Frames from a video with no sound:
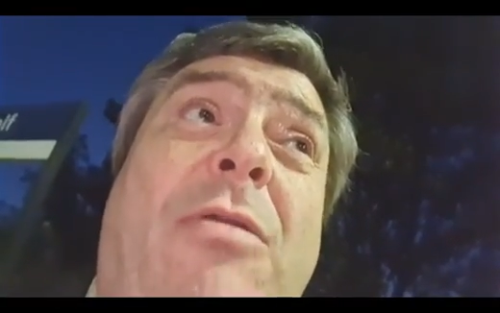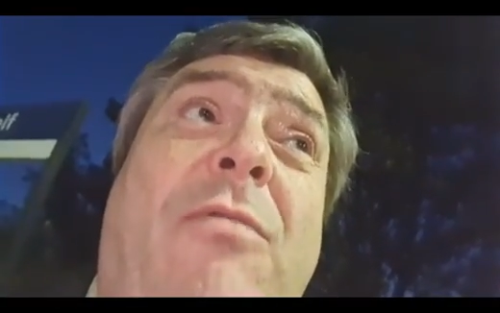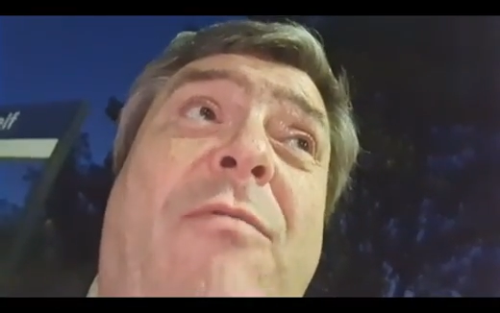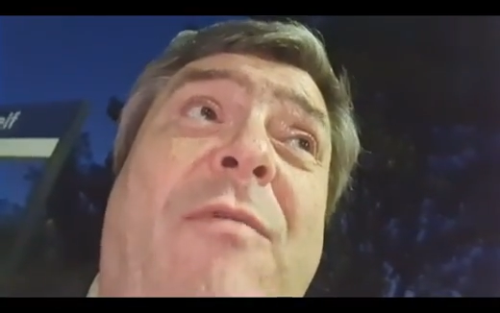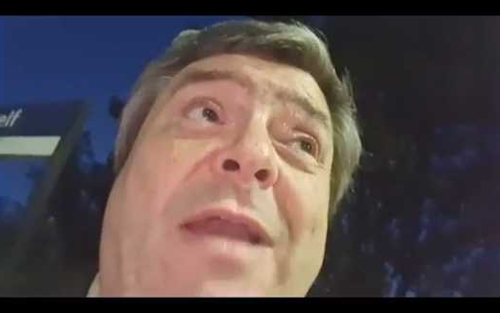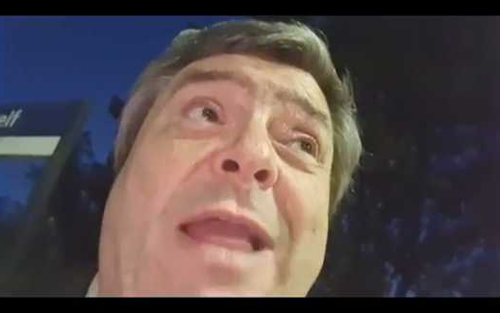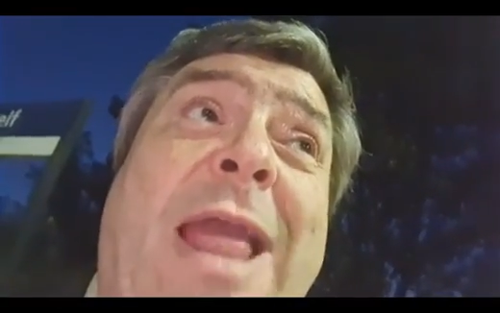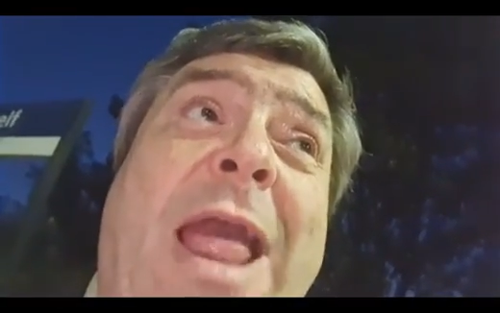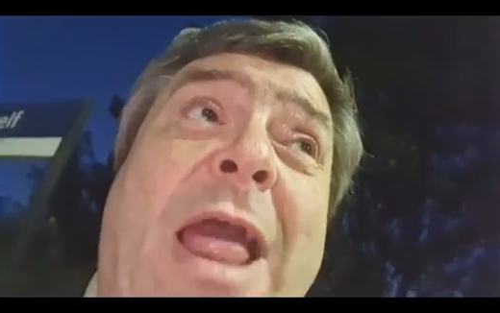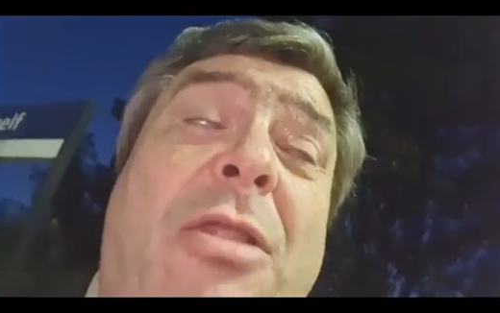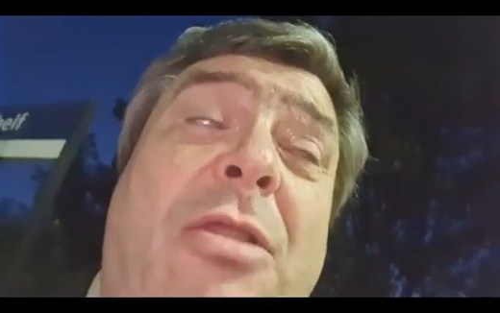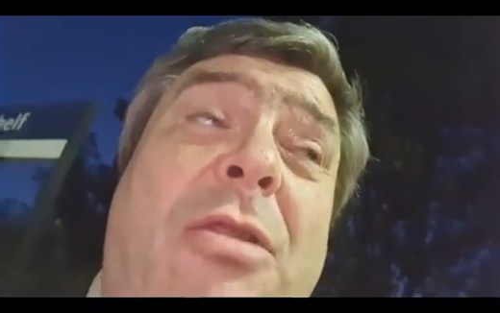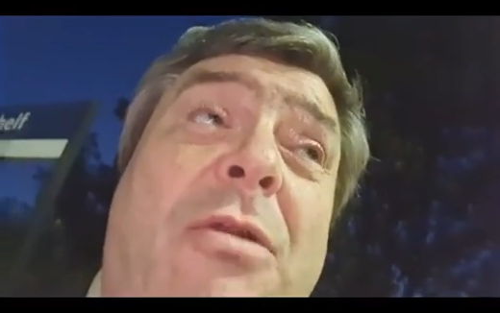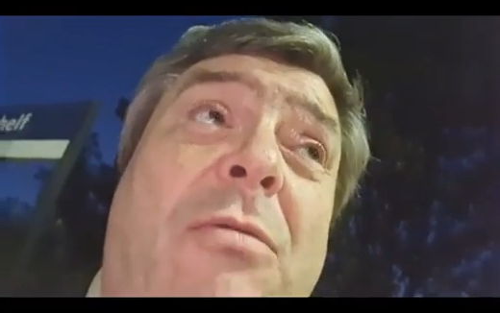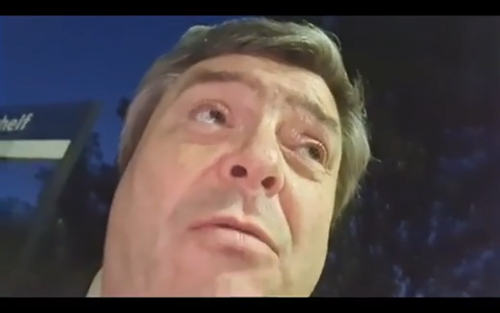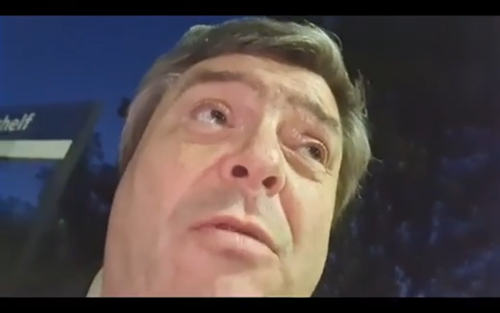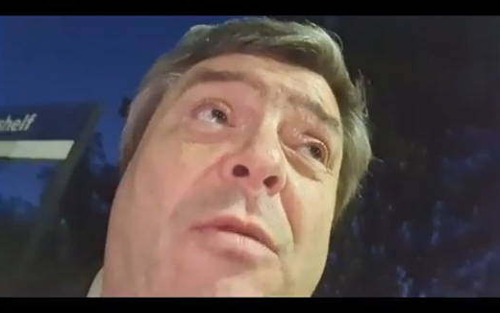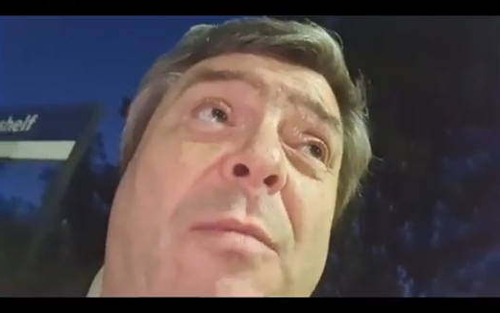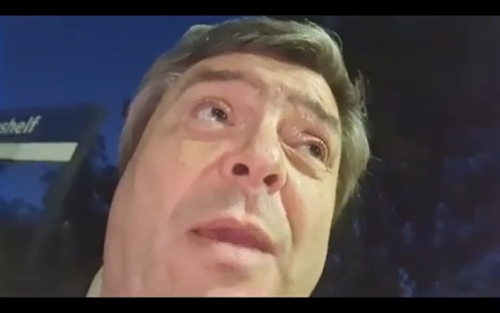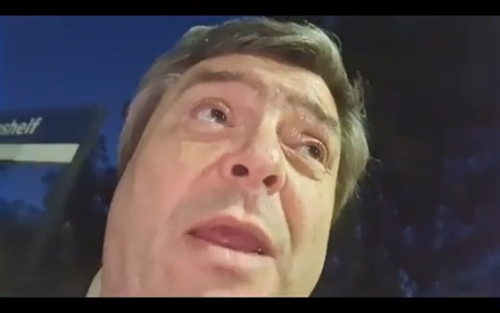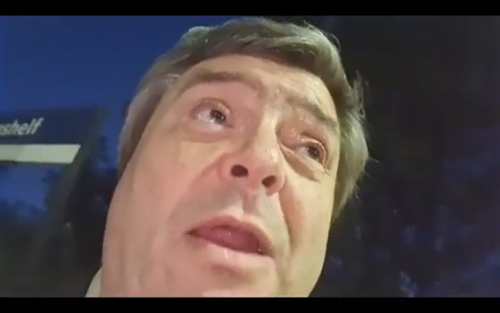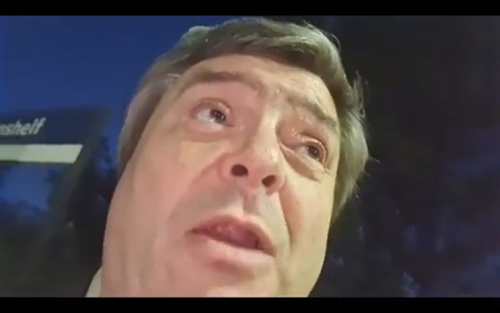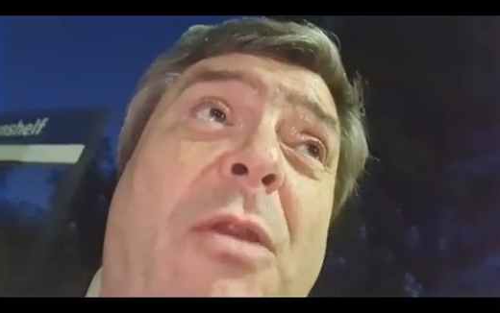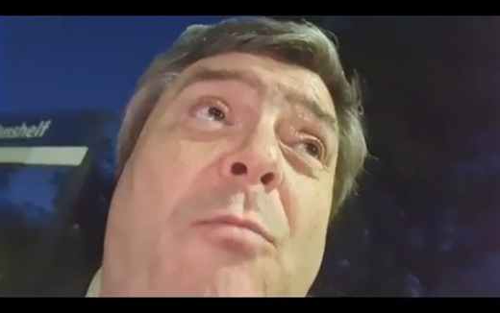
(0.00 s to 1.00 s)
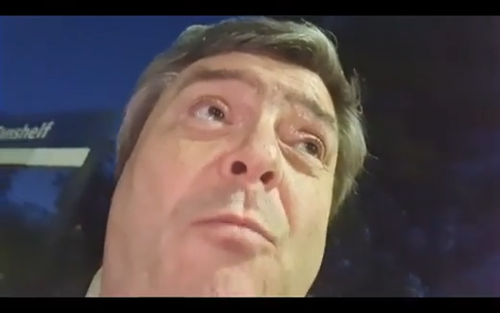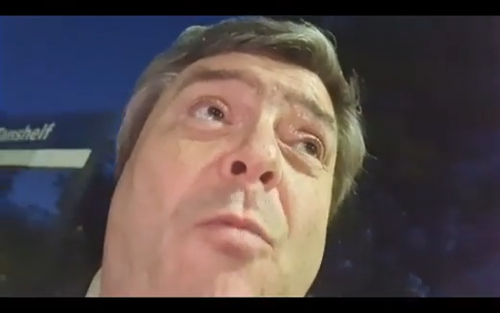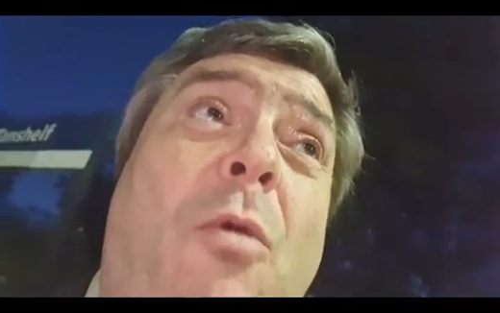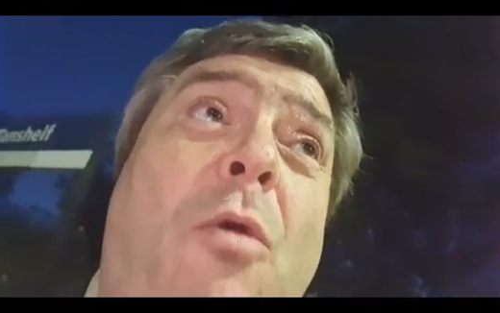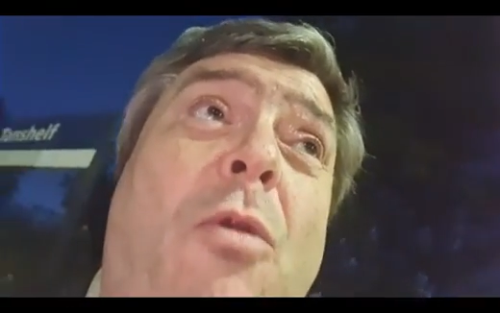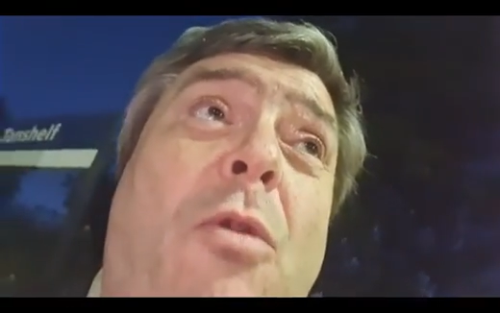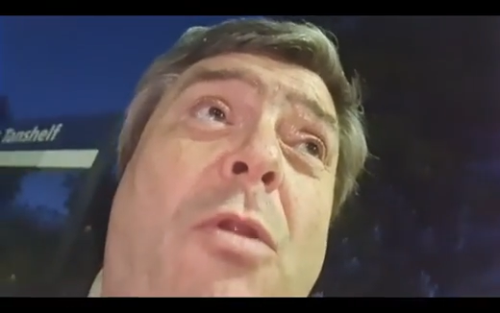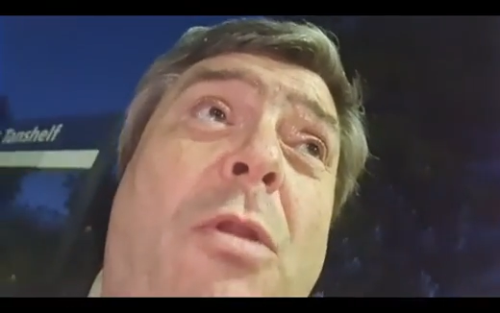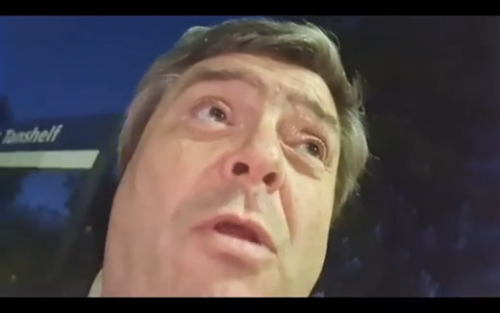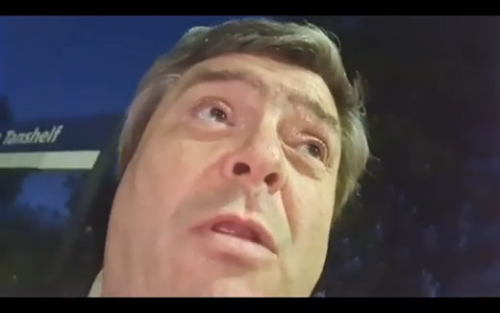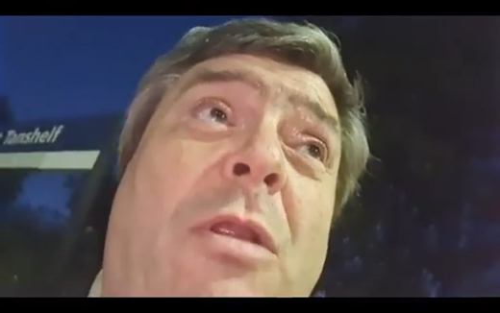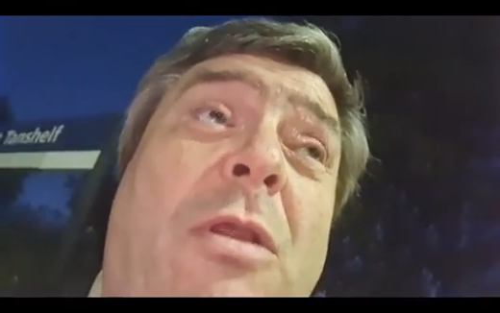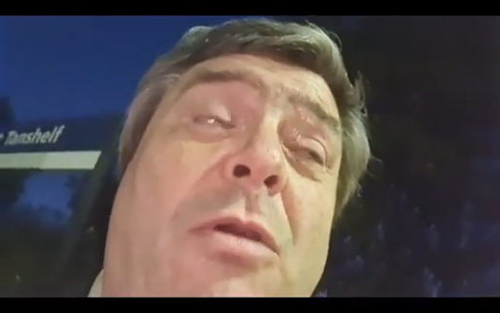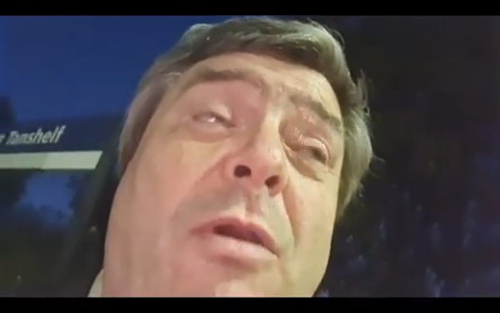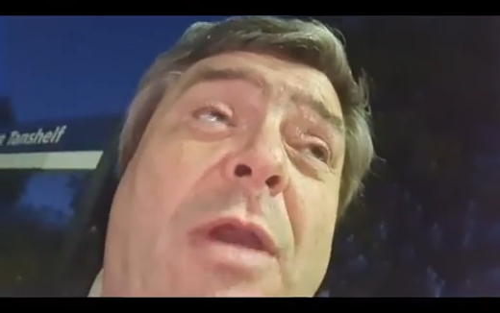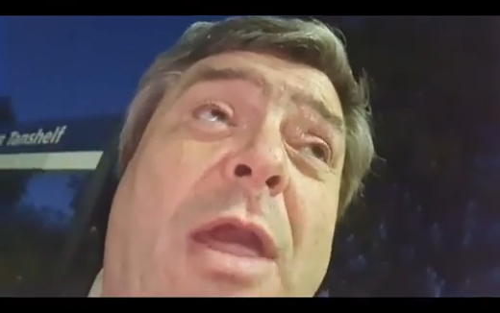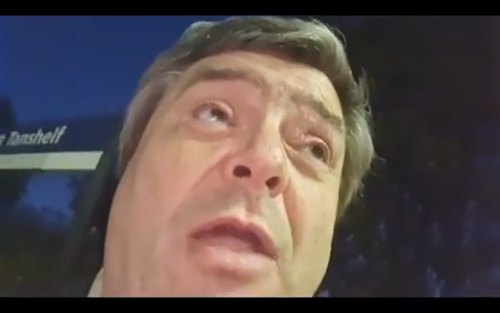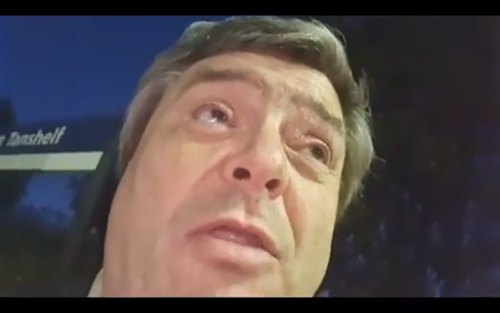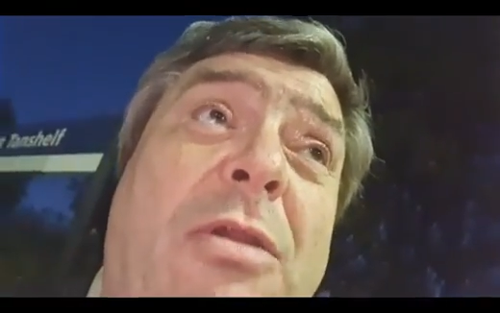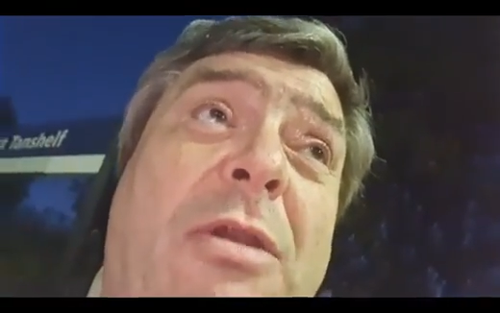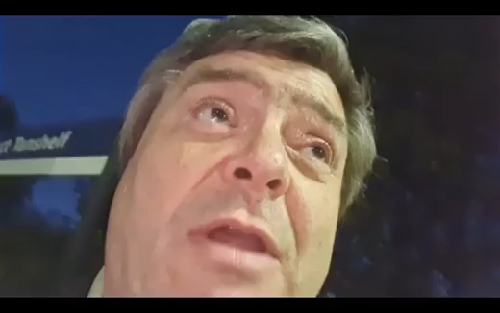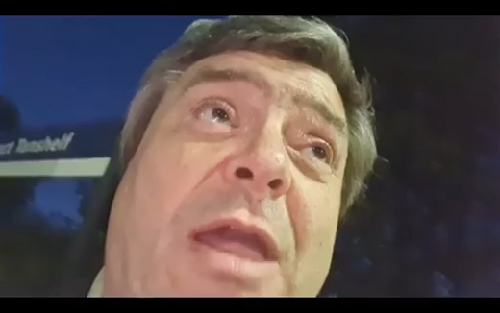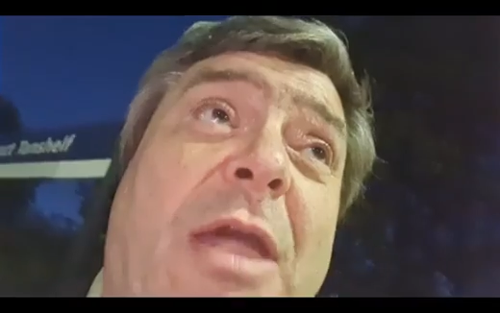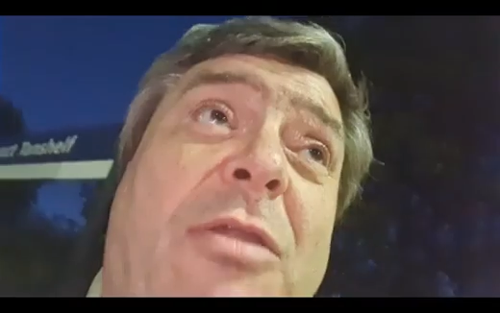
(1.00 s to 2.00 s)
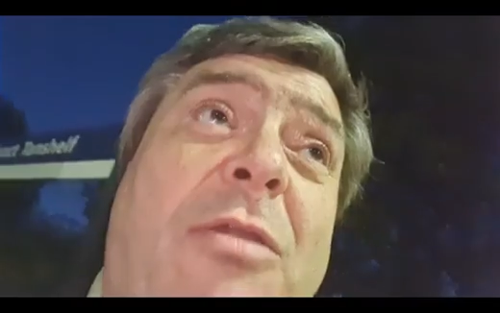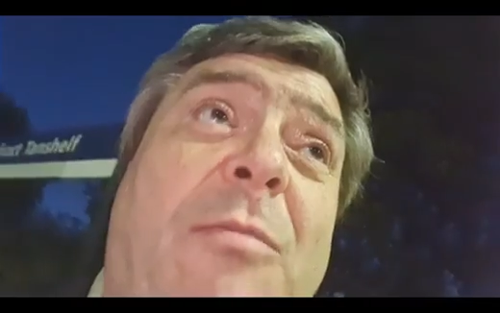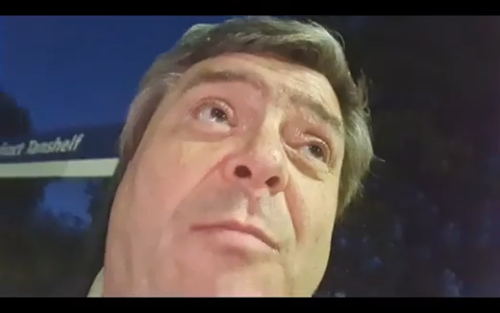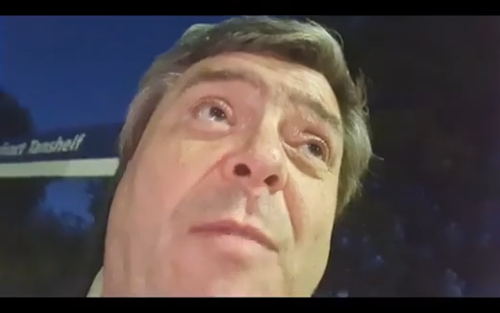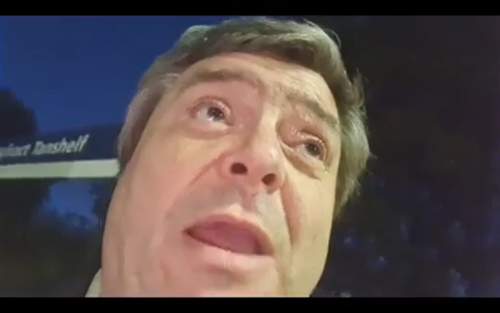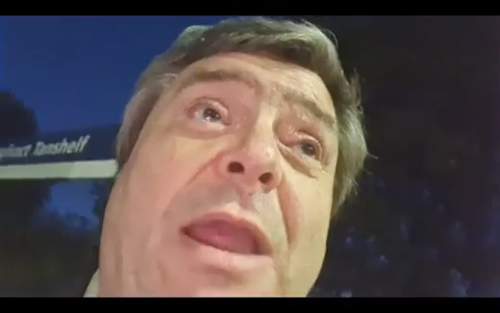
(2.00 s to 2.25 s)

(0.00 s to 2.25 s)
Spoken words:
to a castle to make it more a Newcastle castle,